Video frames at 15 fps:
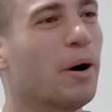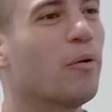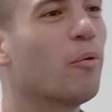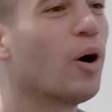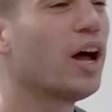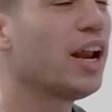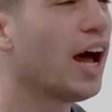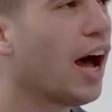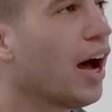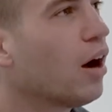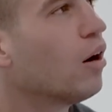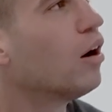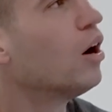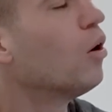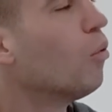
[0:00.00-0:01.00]
But yeah, what, uh,
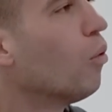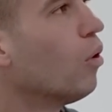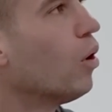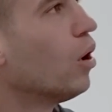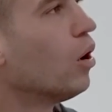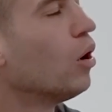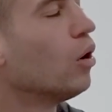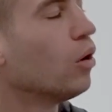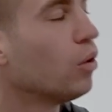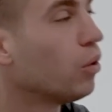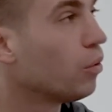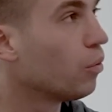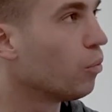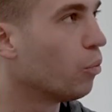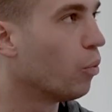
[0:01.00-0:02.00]

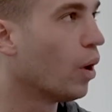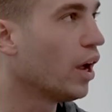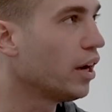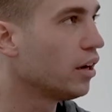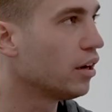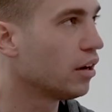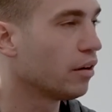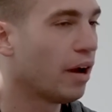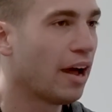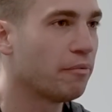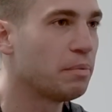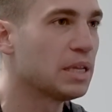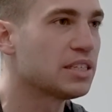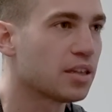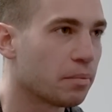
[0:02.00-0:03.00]
yeah. what
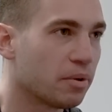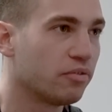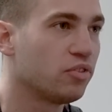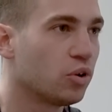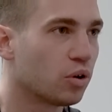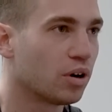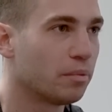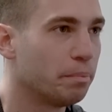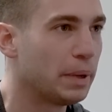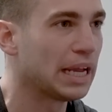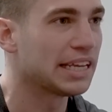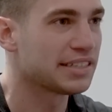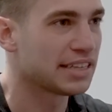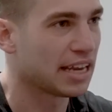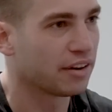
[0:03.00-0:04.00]
have been some of your
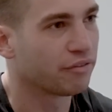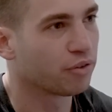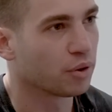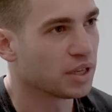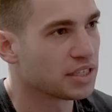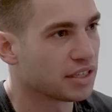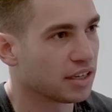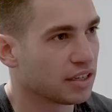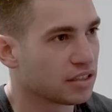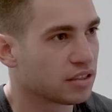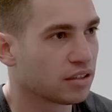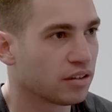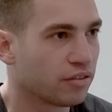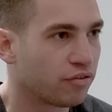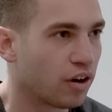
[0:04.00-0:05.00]
biggest
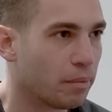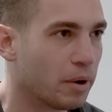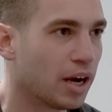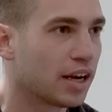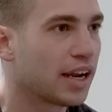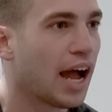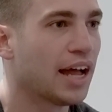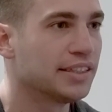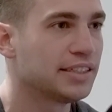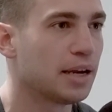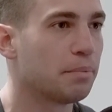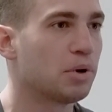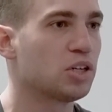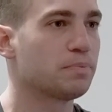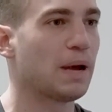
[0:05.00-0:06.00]
influences from a
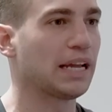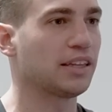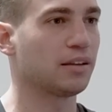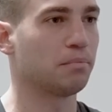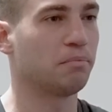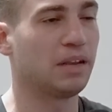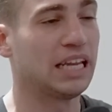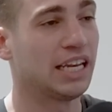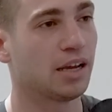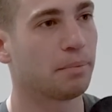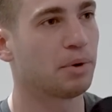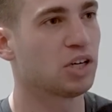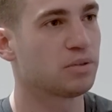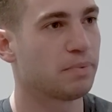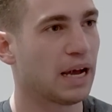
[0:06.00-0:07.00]
content perspective, media
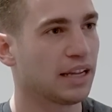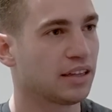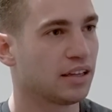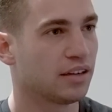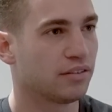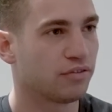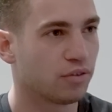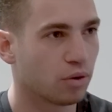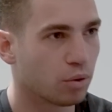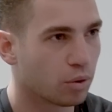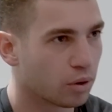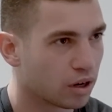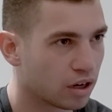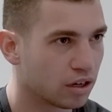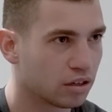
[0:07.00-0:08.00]
perspective,
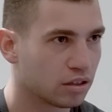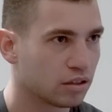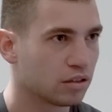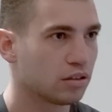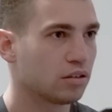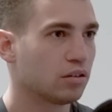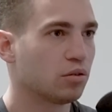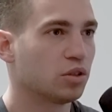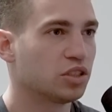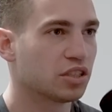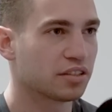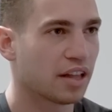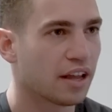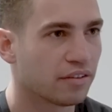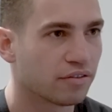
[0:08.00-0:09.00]
or or
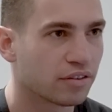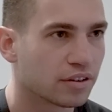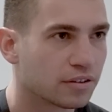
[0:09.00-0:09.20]
just life?